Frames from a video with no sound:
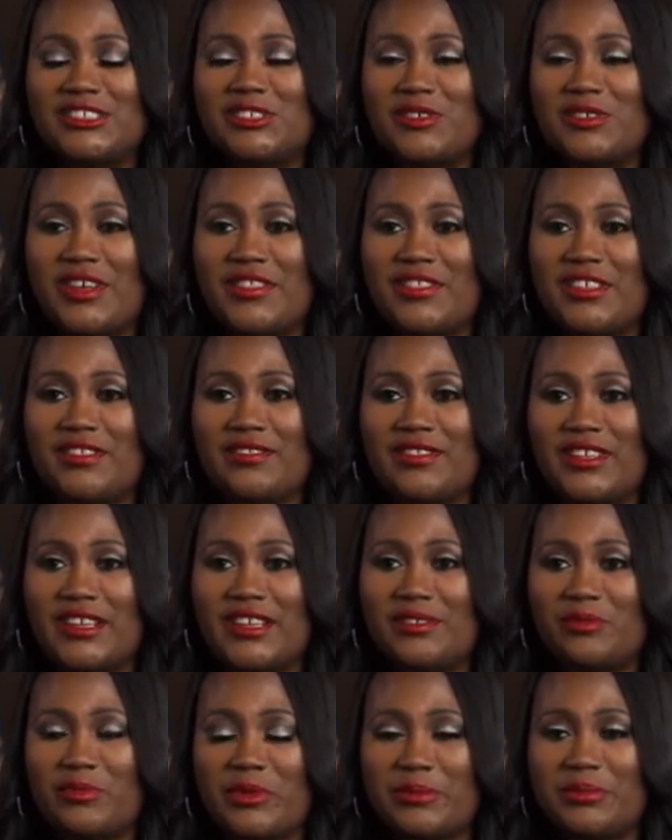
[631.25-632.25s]
So I think
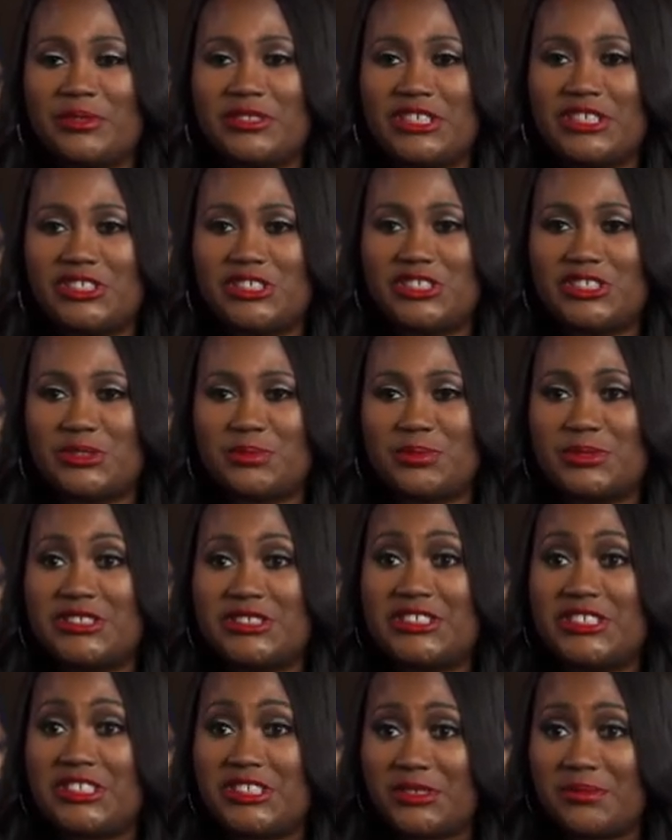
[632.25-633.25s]
that reputations
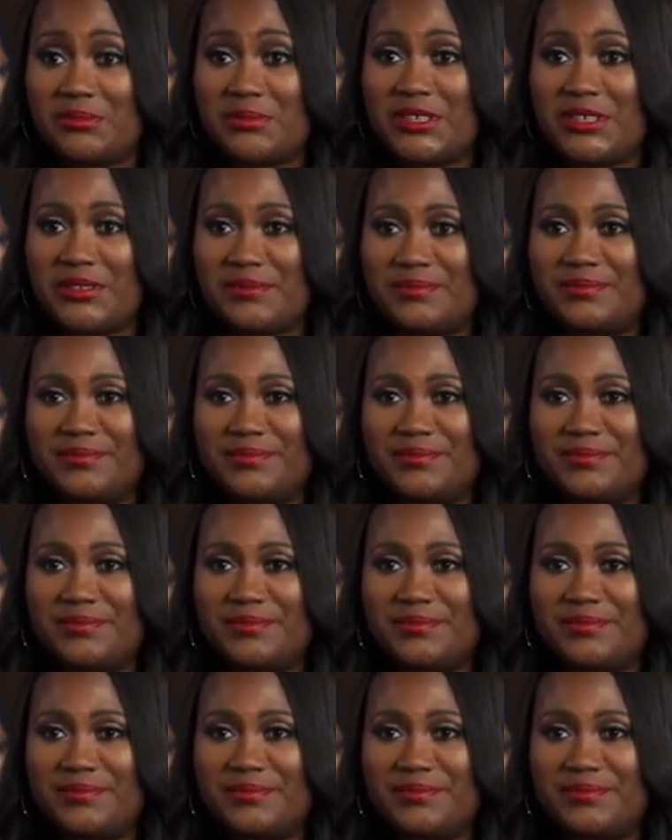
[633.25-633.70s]
preceded me.